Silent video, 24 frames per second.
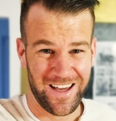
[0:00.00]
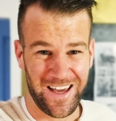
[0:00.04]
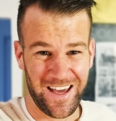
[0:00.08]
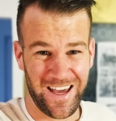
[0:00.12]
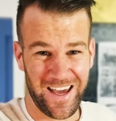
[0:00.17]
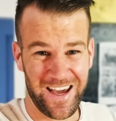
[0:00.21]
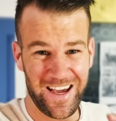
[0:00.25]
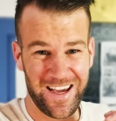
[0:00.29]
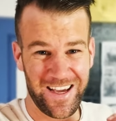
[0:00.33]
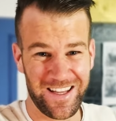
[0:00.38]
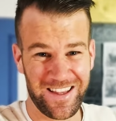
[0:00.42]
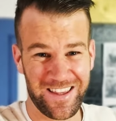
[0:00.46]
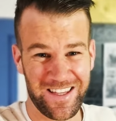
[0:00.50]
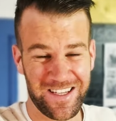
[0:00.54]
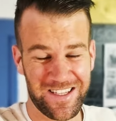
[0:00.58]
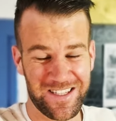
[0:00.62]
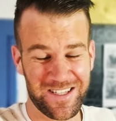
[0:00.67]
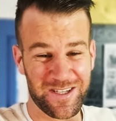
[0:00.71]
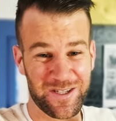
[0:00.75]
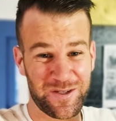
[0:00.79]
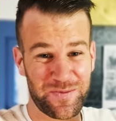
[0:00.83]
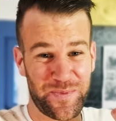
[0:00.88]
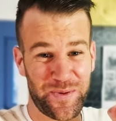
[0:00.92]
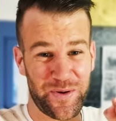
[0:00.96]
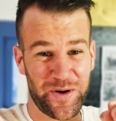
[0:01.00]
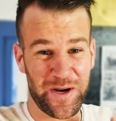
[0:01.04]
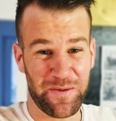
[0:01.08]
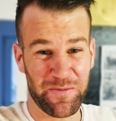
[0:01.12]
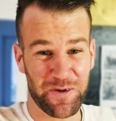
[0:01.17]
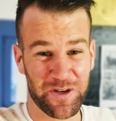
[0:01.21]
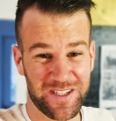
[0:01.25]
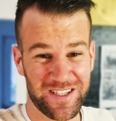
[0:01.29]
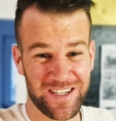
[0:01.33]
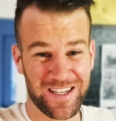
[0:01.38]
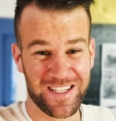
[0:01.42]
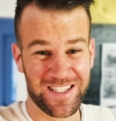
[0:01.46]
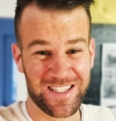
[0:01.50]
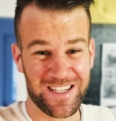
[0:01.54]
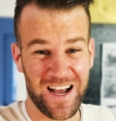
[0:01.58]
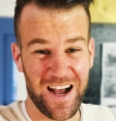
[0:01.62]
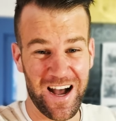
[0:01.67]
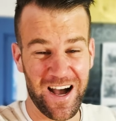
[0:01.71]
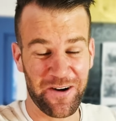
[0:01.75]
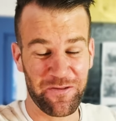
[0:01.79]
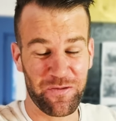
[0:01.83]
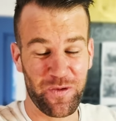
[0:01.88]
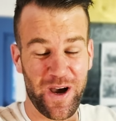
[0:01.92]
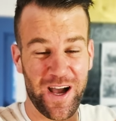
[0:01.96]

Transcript: Hey, this is Primoz Lazar.